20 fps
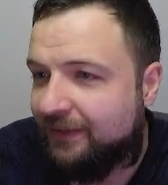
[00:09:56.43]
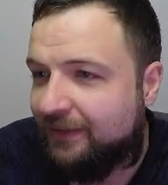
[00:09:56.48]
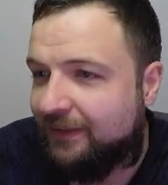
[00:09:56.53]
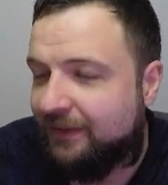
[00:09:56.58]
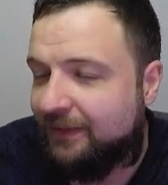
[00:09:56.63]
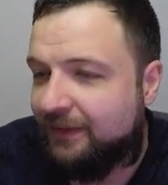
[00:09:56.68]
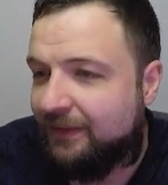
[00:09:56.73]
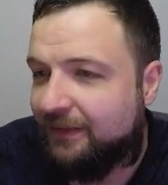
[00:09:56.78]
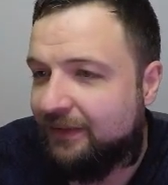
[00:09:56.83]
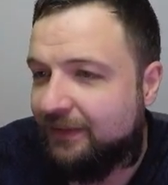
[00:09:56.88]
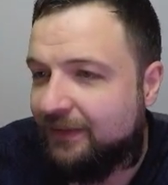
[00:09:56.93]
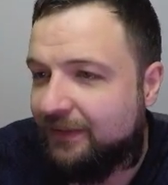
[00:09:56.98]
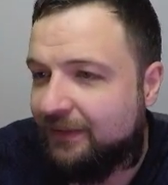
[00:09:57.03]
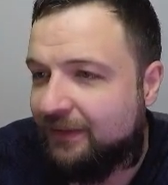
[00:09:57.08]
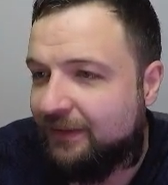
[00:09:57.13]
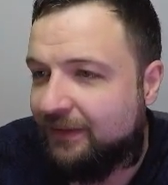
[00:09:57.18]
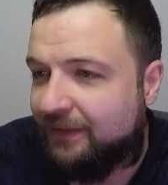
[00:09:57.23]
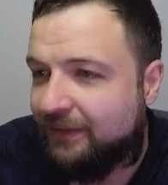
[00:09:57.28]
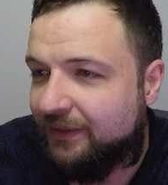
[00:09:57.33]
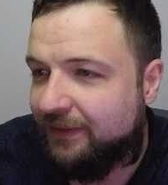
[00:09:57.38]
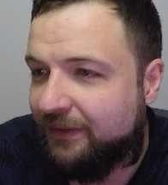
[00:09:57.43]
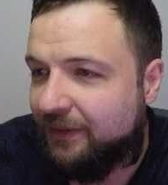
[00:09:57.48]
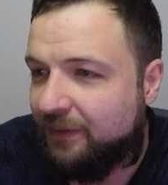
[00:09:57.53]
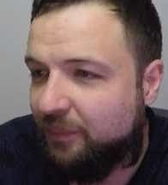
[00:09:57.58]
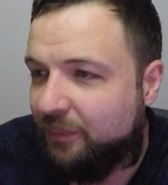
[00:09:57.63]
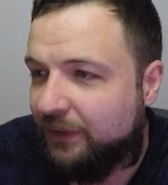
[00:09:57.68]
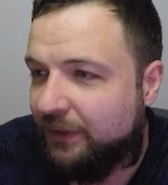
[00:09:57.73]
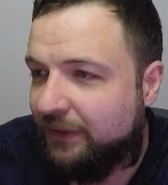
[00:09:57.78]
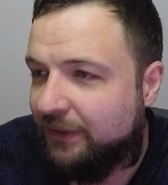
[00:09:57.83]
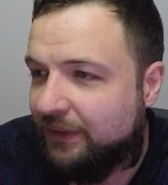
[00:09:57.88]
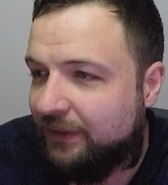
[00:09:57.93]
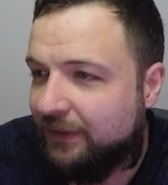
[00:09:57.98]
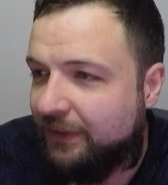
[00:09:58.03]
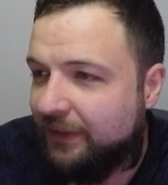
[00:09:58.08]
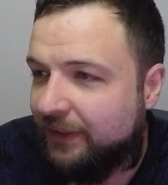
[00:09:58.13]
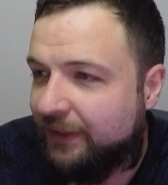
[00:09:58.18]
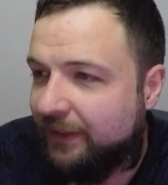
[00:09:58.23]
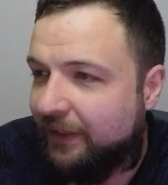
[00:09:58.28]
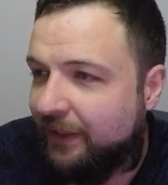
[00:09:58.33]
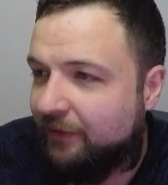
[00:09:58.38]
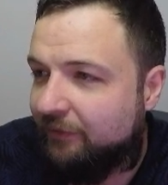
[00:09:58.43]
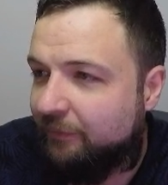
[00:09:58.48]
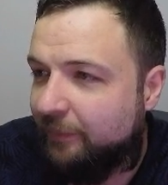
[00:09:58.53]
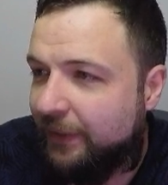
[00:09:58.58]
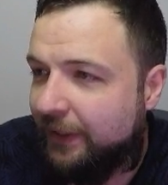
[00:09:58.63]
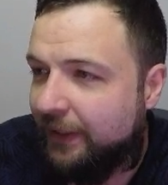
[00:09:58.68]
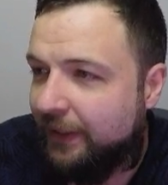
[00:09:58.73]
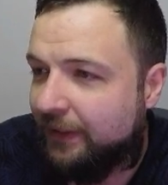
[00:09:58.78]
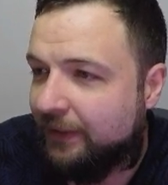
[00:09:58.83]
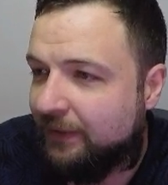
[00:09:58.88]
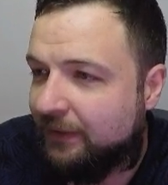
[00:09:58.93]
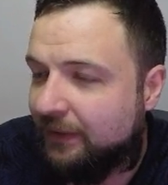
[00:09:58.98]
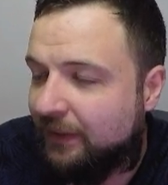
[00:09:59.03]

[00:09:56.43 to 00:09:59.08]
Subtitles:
a little bit, and then I gave back.